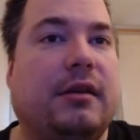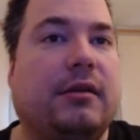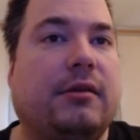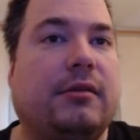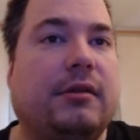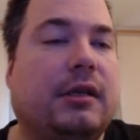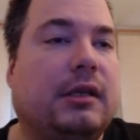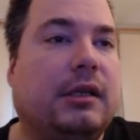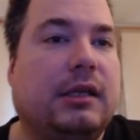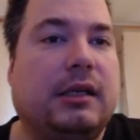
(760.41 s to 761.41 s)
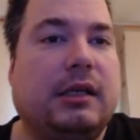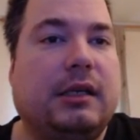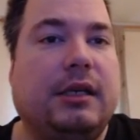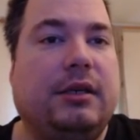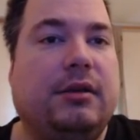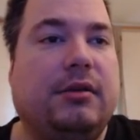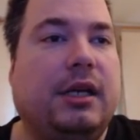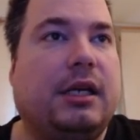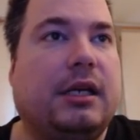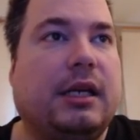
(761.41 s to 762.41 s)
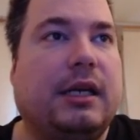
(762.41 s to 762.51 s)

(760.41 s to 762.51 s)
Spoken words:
you know, this unique